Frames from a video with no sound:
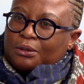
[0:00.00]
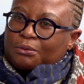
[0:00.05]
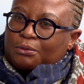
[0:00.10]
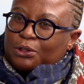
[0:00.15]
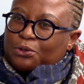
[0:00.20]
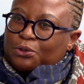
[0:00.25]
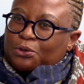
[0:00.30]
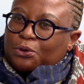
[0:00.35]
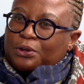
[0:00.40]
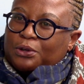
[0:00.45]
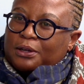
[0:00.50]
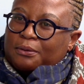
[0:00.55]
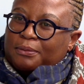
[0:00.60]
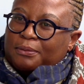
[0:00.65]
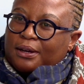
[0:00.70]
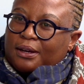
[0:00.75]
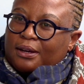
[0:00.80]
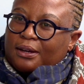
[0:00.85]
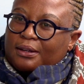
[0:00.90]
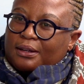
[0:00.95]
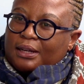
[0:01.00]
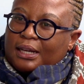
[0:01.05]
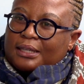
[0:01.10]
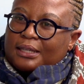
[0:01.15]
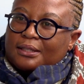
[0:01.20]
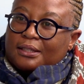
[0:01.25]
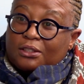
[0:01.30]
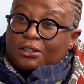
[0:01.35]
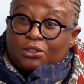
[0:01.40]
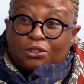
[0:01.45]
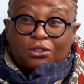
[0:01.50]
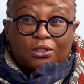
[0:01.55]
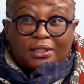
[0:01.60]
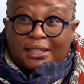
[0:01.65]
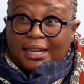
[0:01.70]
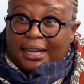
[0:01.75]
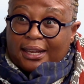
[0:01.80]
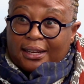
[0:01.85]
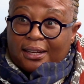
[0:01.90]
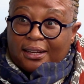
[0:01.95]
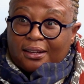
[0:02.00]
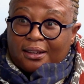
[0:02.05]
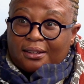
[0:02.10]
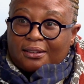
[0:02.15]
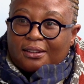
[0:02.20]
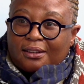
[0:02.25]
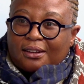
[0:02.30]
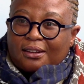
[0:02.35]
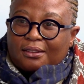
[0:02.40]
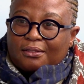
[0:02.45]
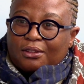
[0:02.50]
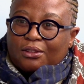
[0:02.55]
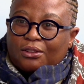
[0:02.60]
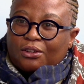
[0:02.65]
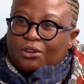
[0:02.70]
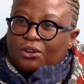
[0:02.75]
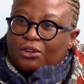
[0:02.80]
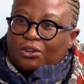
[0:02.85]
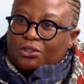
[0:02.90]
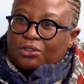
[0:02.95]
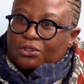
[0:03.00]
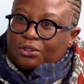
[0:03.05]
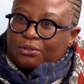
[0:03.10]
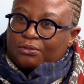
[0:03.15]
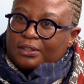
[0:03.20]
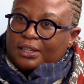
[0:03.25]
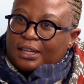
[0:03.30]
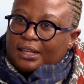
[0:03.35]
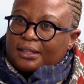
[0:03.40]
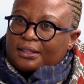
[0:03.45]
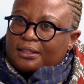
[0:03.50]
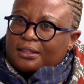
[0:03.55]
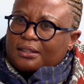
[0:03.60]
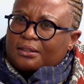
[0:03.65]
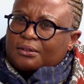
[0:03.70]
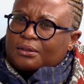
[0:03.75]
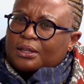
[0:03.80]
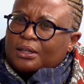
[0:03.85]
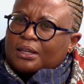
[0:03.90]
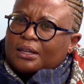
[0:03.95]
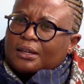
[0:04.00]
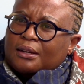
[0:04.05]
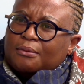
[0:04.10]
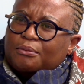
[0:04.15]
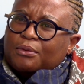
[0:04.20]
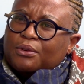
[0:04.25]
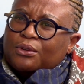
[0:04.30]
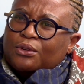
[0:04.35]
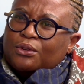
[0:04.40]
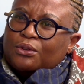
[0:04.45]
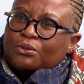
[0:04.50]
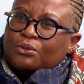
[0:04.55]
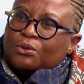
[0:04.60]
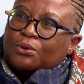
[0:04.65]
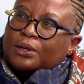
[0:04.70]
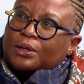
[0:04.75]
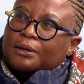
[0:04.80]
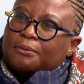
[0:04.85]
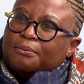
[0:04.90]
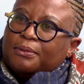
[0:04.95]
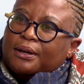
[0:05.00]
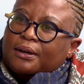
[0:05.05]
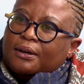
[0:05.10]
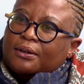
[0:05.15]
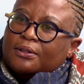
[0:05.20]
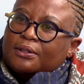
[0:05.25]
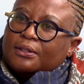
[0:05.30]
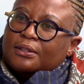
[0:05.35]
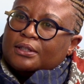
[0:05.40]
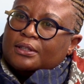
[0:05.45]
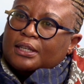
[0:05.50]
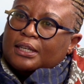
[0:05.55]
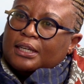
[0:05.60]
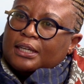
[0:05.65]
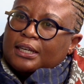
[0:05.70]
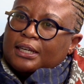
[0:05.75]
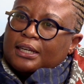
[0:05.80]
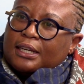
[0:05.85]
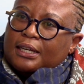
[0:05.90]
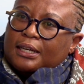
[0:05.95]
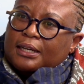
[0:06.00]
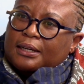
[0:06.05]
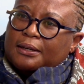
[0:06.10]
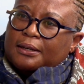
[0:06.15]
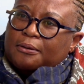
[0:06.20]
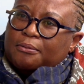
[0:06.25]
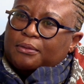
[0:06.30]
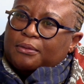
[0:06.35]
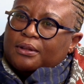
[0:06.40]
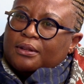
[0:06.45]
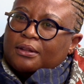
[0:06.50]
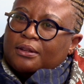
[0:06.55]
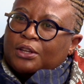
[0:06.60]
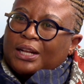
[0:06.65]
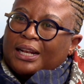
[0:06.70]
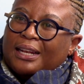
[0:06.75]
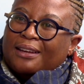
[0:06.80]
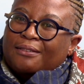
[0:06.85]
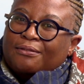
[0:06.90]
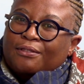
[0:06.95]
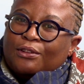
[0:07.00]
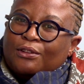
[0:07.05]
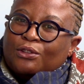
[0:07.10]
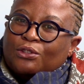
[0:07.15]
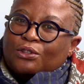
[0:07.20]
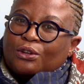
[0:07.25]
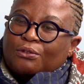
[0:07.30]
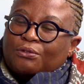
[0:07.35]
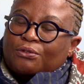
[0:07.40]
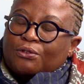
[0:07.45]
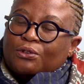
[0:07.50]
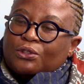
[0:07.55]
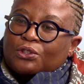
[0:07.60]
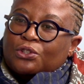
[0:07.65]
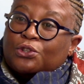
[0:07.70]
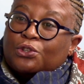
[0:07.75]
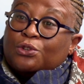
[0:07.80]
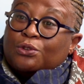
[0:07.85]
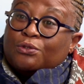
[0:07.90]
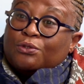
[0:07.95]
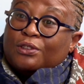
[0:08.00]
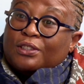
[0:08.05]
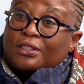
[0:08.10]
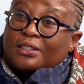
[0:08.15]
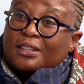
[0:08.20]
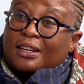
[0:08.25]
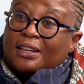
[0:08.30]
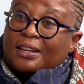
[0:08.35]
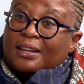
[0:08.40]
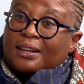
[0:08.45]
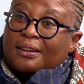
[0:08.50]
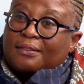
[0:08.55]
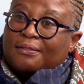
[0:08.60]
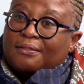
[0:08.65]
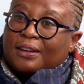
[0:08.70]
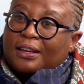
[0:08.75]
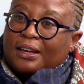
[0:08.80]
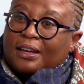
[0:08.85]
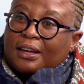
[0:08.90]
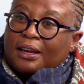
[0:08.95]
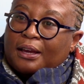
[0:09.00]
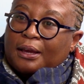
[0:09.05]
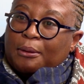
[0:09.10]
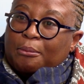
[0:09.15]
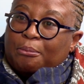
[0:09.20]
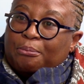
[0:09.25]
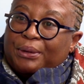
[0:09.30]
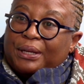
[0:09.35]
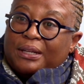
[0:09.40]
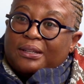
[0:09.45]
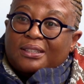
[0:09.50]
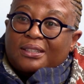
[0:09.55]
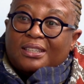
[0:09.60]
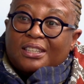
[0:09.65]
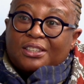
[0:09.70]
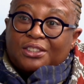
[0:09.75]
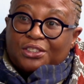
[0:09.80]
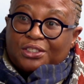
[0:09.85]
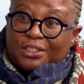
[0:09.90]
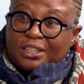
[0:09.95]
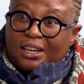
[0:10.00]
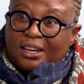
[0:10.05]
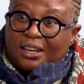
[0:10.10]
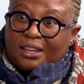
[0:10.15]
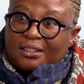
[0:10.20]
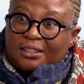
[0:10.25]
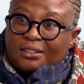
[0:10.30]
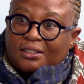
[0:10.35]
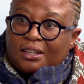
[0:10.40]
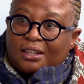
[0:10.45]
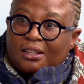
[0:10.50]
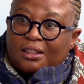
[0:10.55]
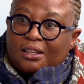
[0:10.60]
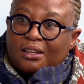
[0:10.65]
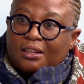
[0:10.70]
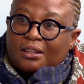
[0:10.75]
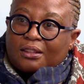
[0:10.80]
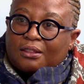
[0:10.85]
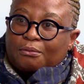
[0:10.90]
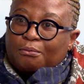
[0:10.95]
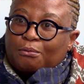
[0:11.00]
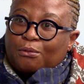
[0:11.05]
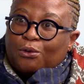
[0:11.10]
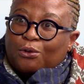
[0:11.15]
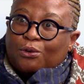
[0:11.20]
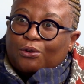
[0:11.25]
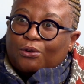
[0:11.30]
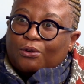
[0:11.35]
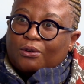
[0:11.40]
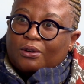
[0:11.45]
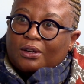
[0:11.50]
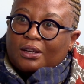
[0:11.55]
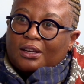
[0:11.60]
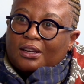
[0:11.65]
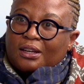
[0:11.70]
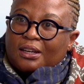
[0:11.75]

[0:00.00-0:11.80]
we talk about access to data, the cost of data. You talk about levels of service that have been digitized. I think the more